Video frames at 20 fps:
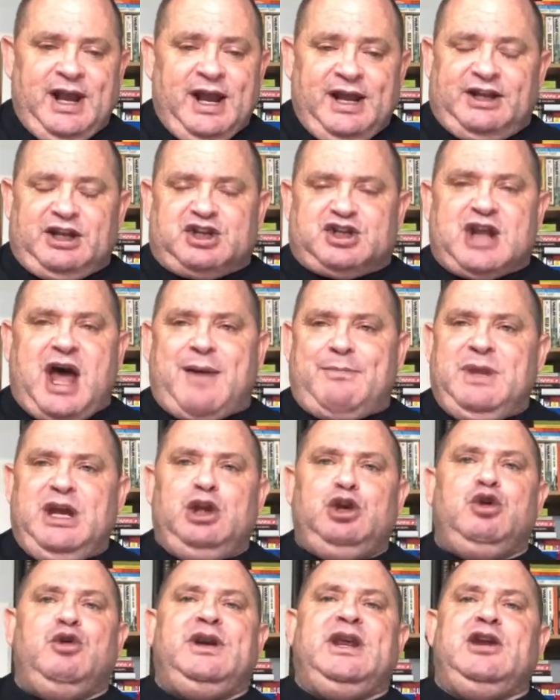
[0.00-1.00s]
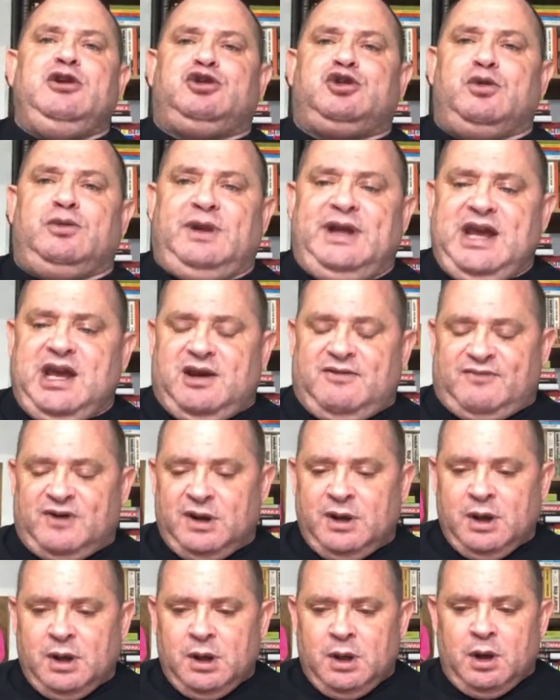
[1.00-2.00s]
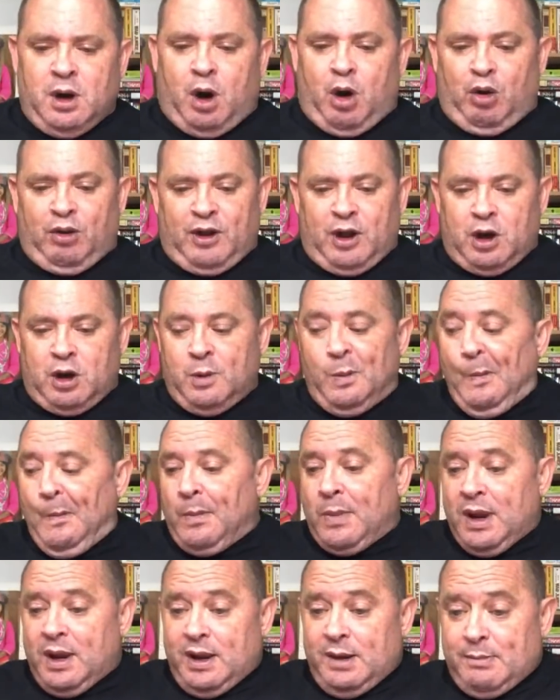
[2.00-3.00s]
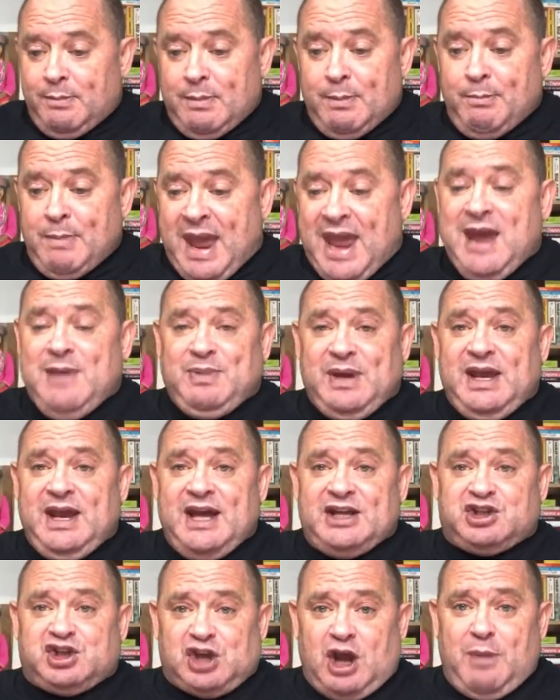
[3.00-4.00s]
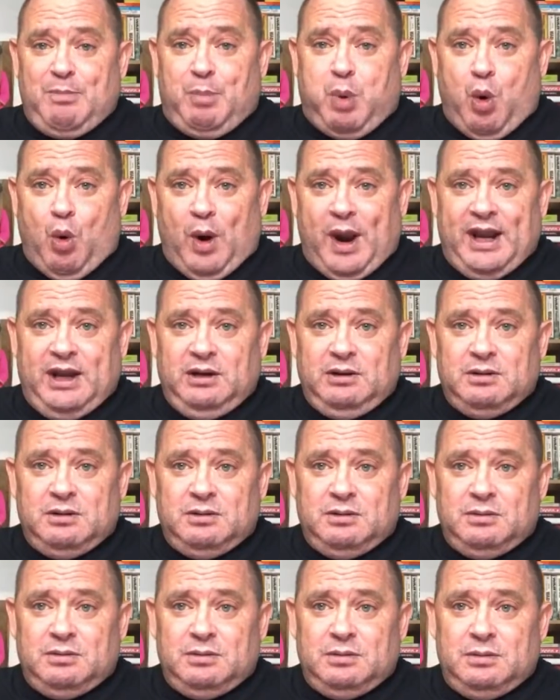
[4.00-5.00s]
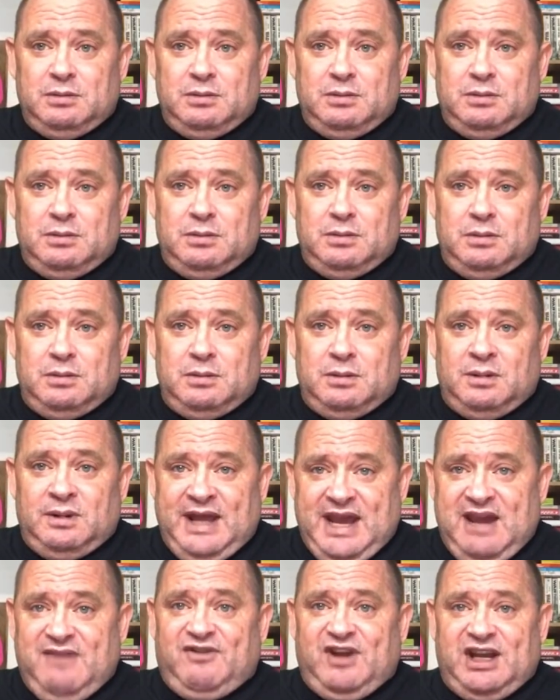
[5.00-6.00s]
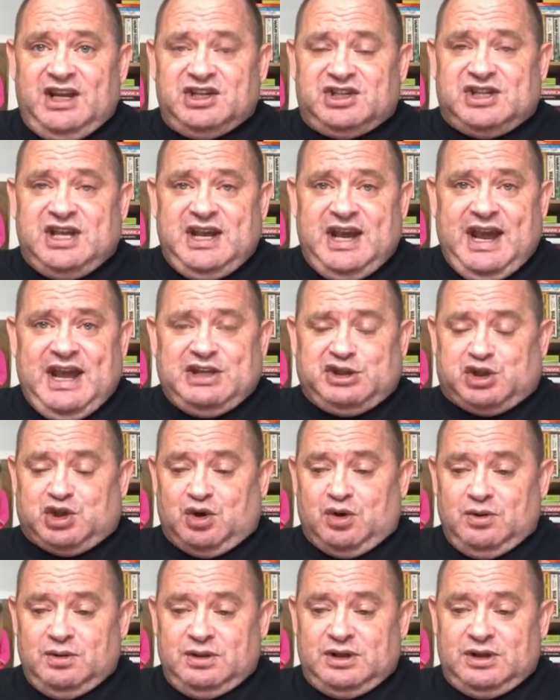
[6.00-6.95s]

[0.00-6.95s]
It does not mean you need to leave. Although maybe at some point leaving is the answer.